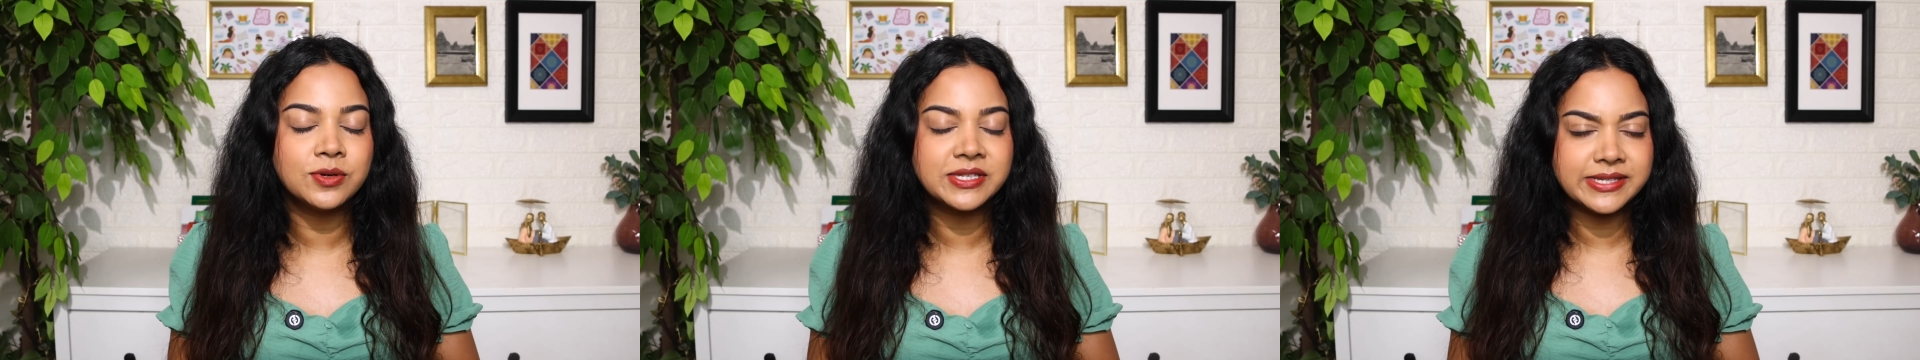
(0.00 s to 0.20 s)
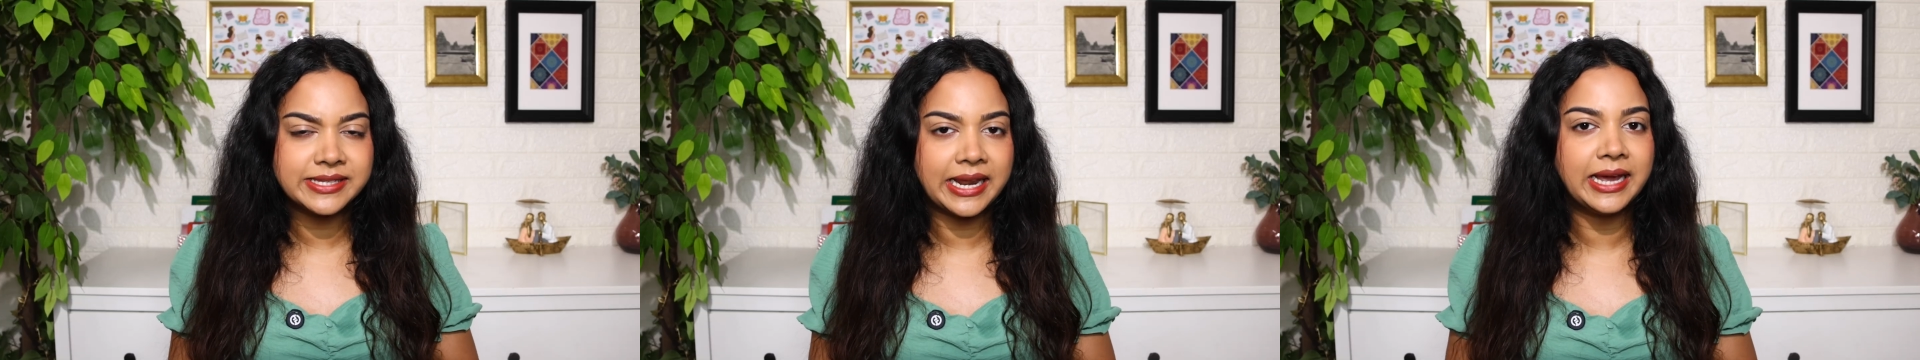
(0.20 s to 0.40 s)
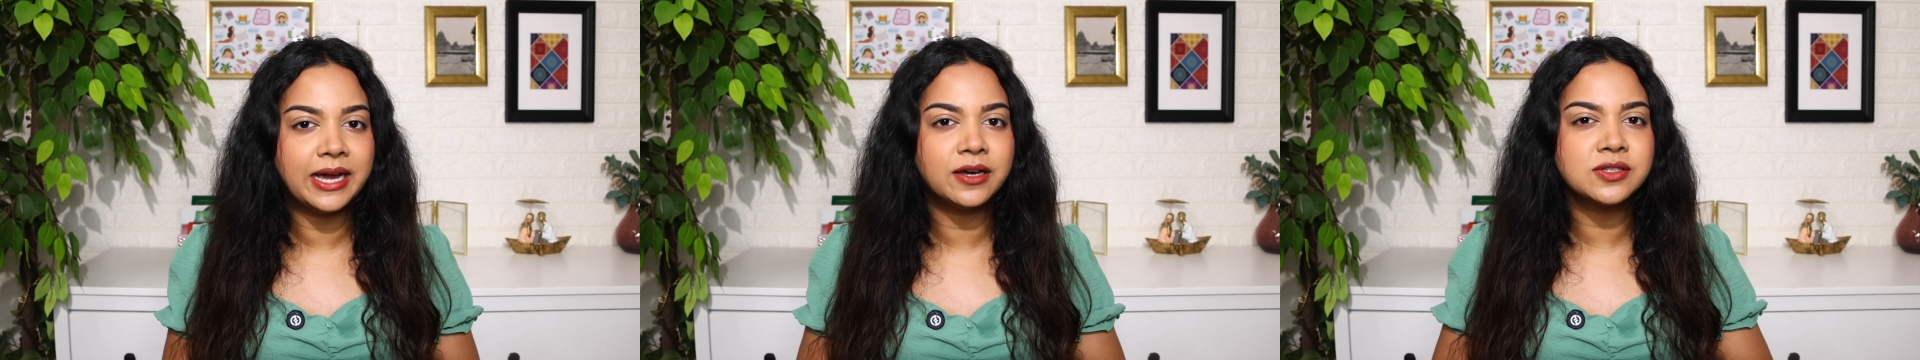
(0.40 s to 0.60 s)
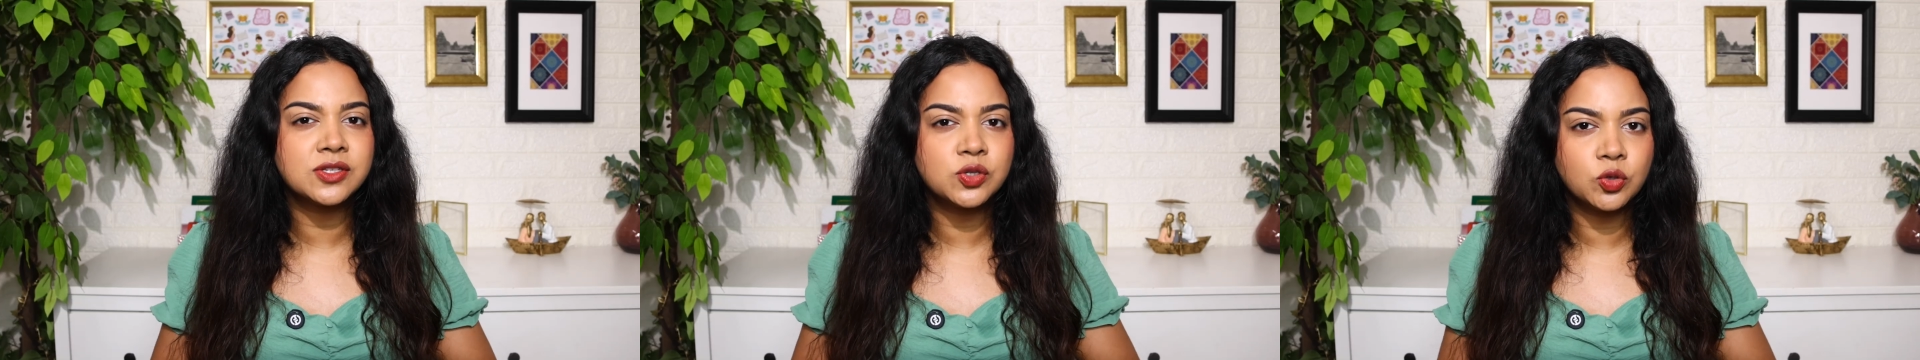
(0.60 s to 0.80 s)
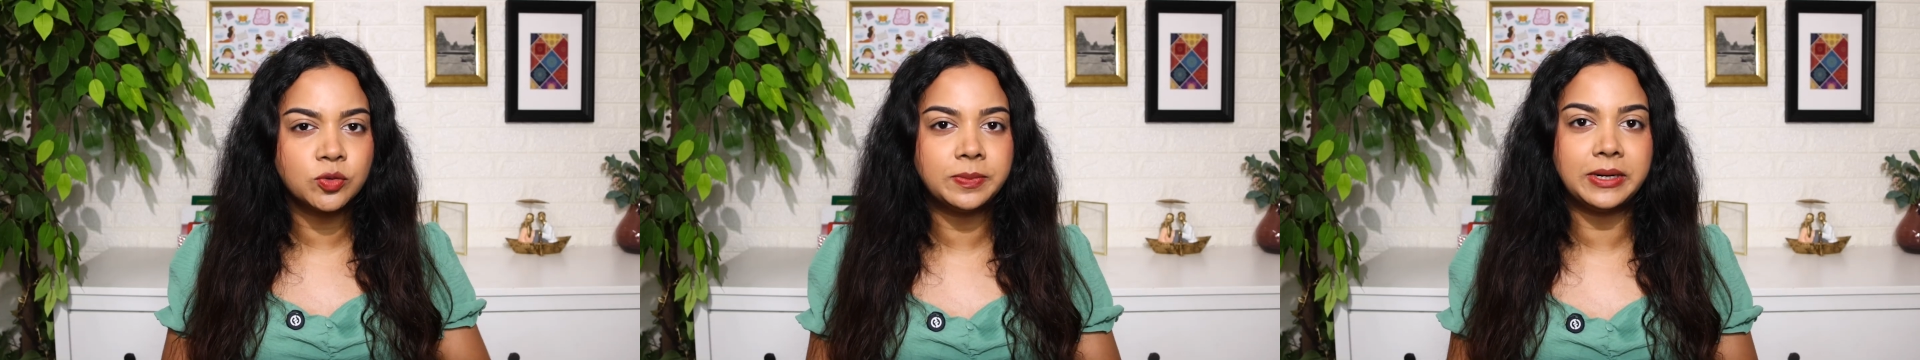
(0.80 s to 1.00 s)
is like a
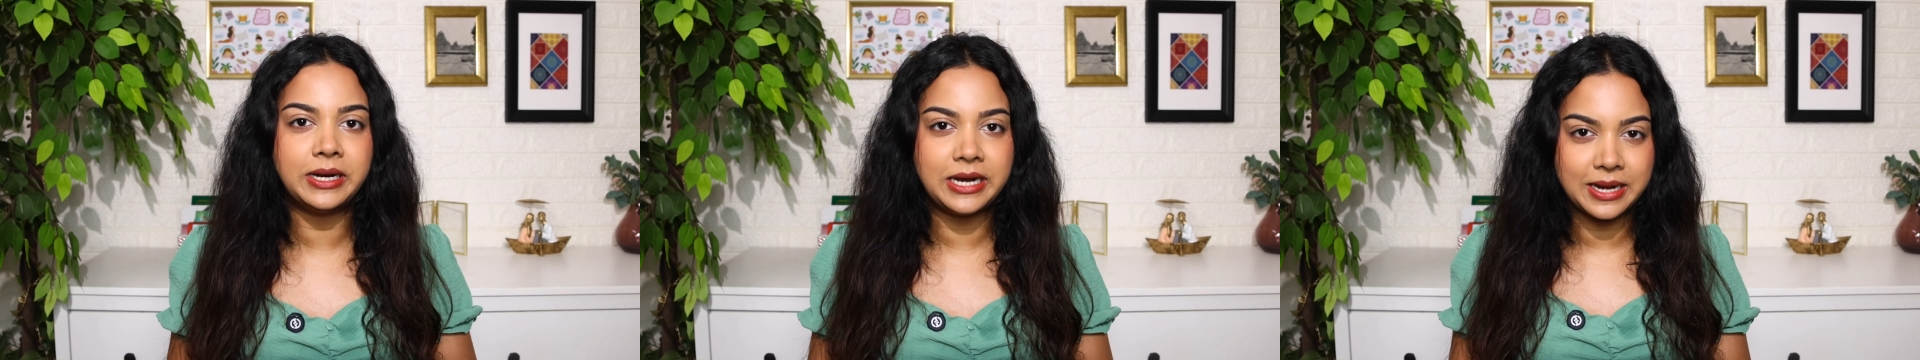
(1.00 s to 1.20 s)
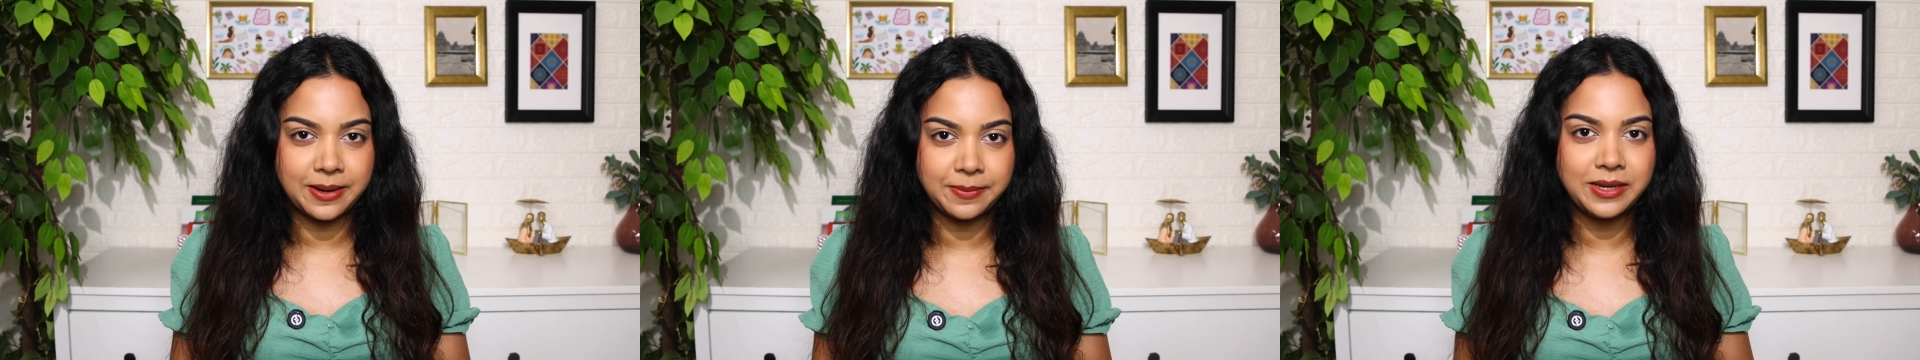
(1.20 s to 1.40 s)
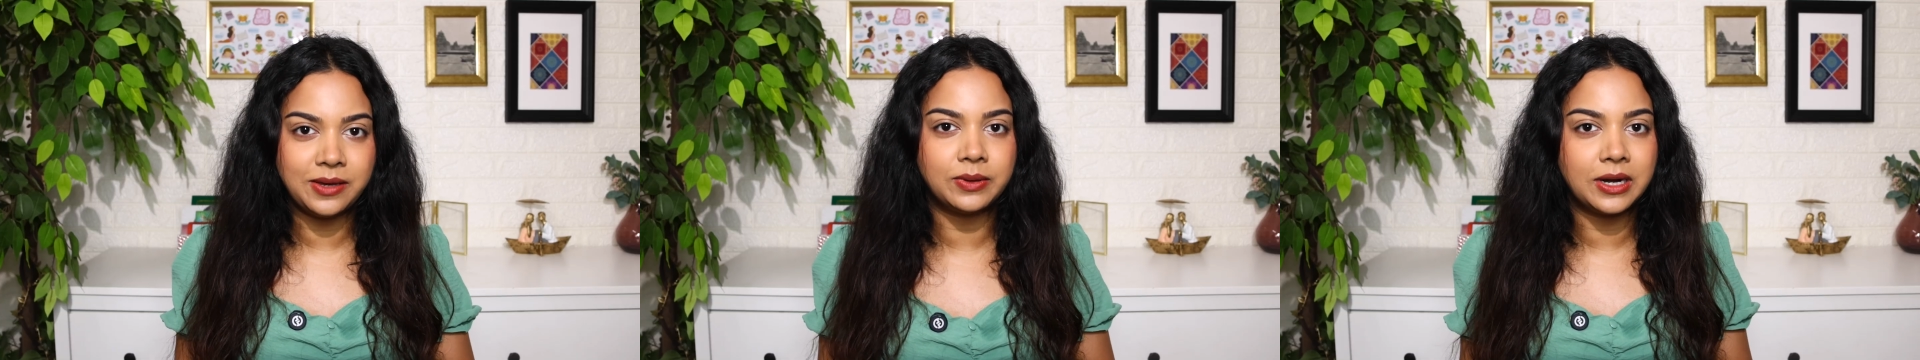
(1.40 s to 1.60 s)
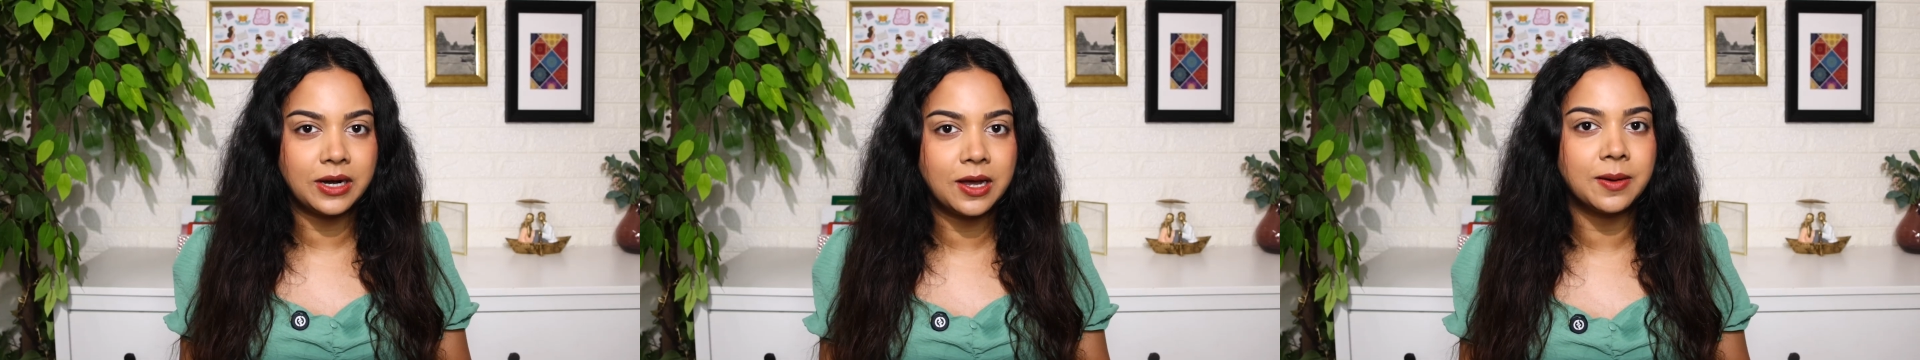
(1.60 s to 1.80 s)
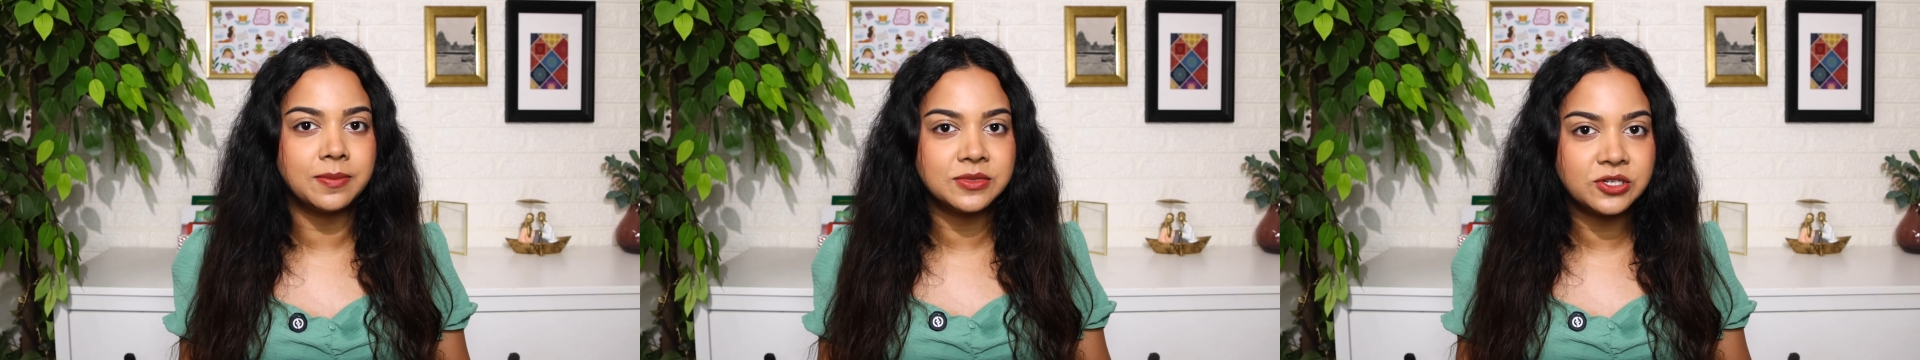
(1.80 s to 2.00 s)
super dummy when it
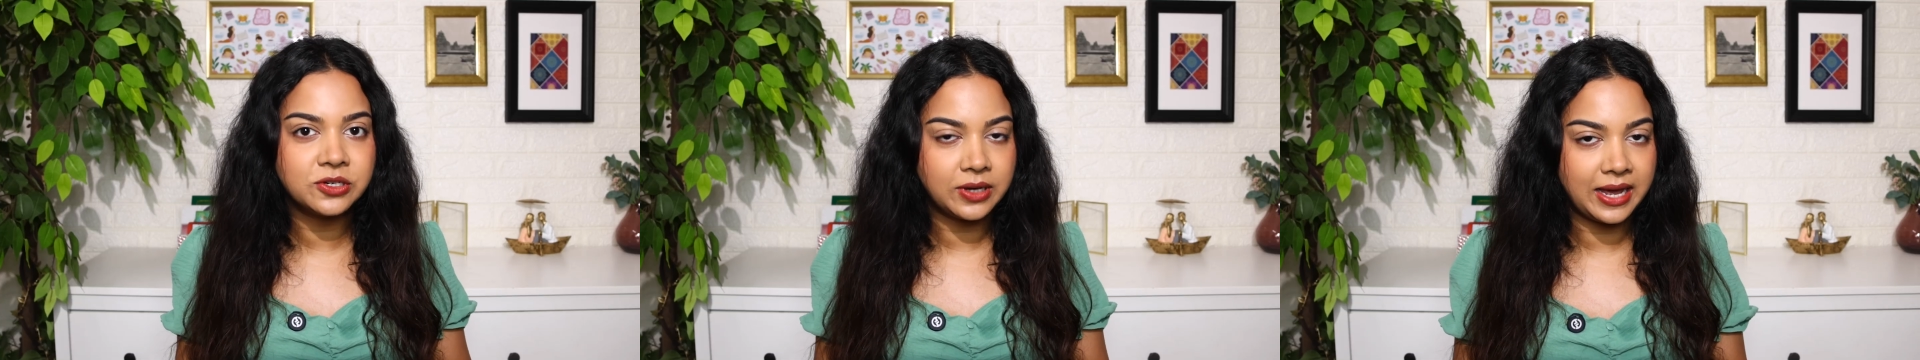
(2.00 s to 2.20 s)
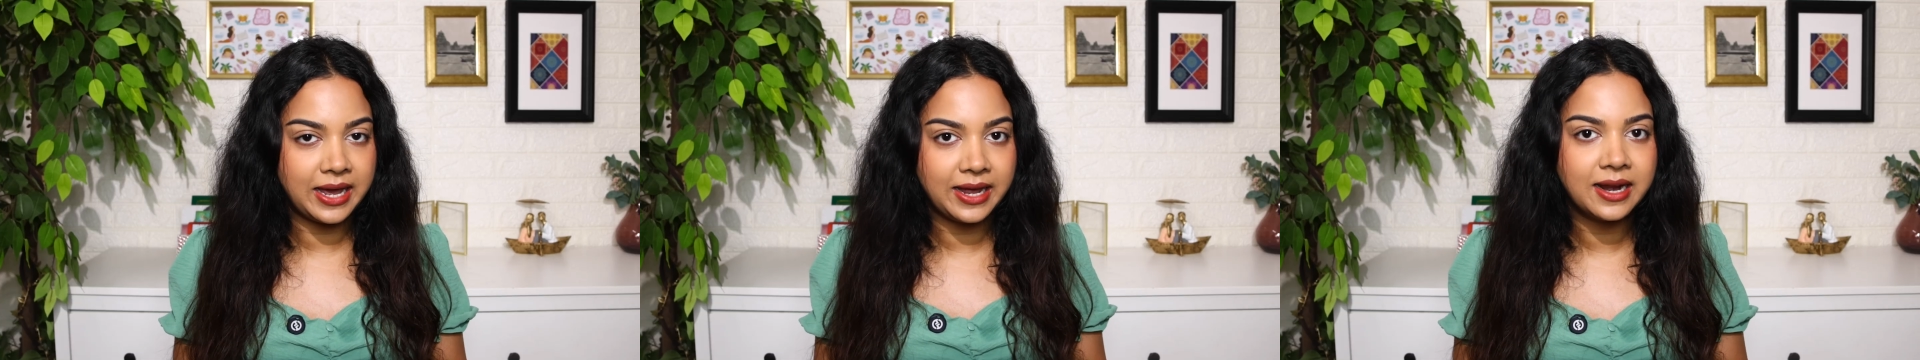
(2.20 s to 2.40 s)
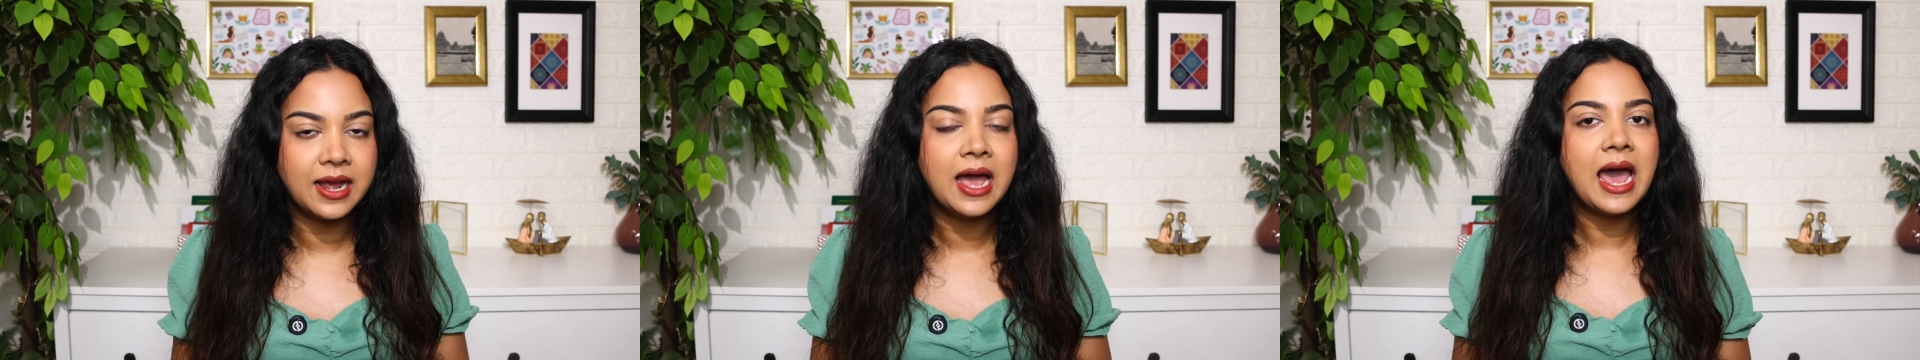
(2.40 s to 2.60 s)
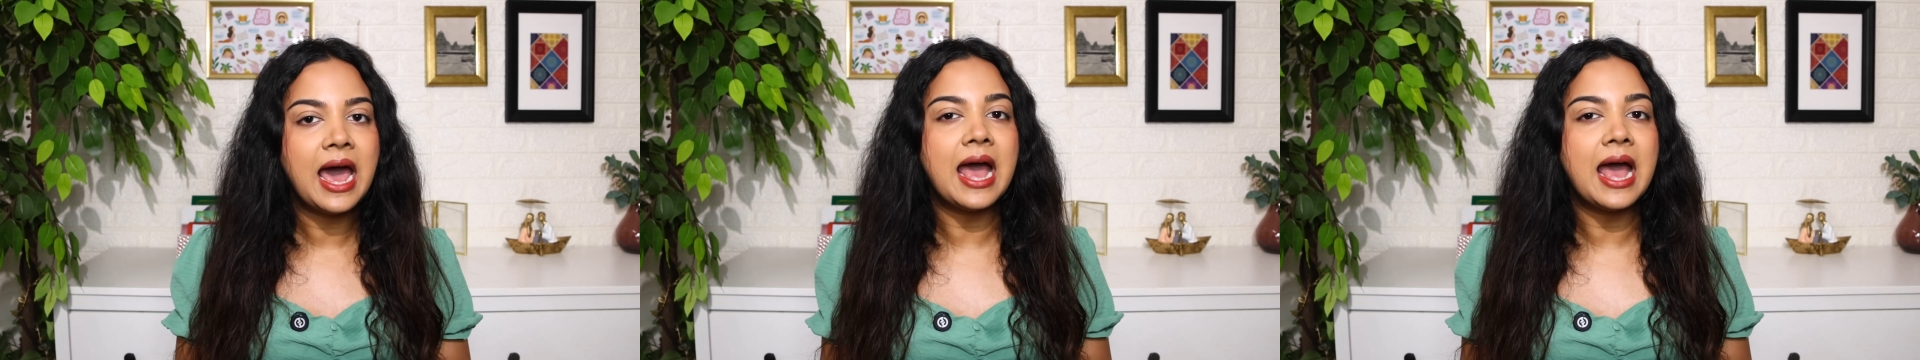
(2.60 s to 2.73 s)
comes to hair,